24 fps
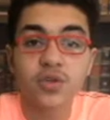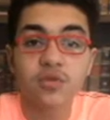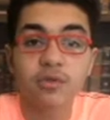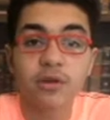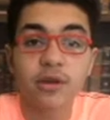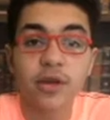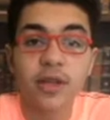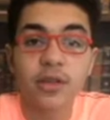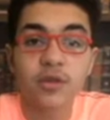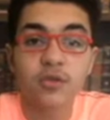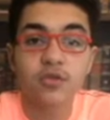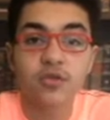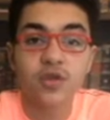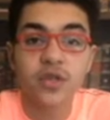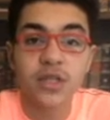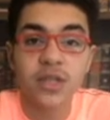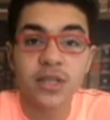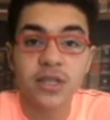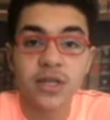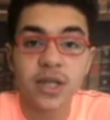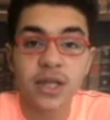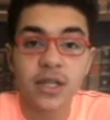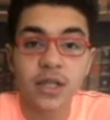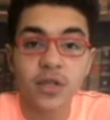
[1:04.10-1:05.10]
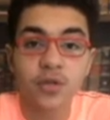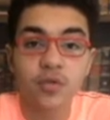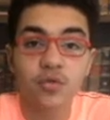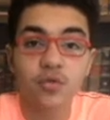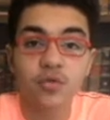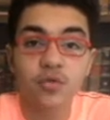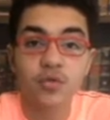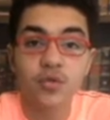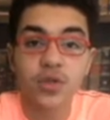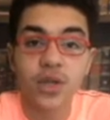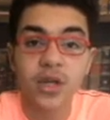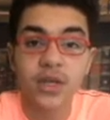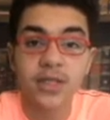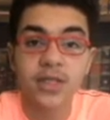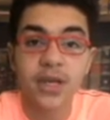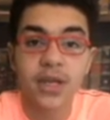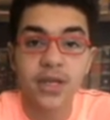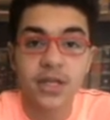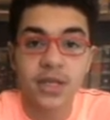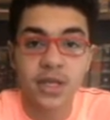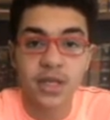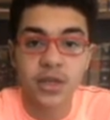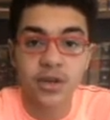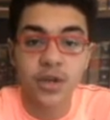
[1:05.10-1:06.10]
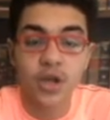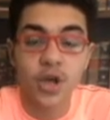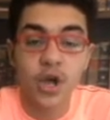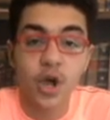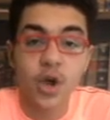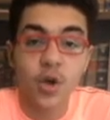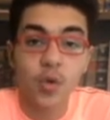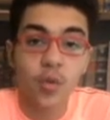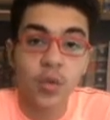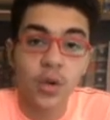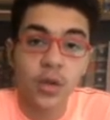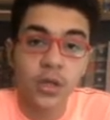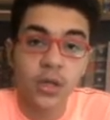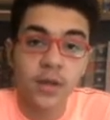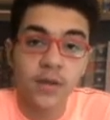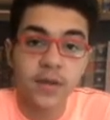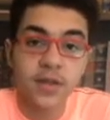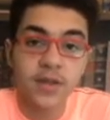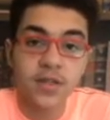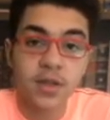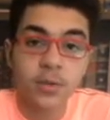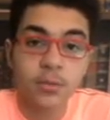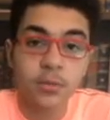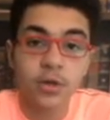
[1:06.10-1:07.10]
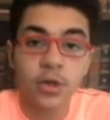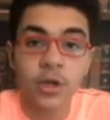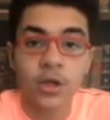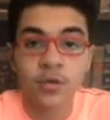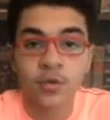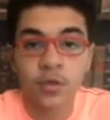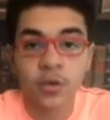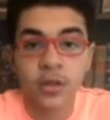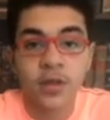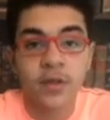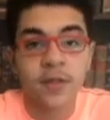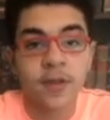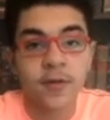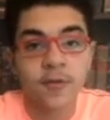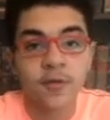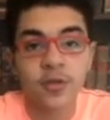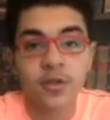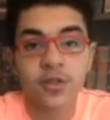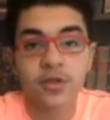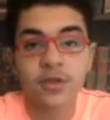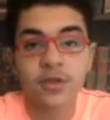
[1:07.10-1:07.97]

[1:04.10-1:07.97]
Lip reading: get to see Sadie 2 days a year, one in the summer and one in the winter.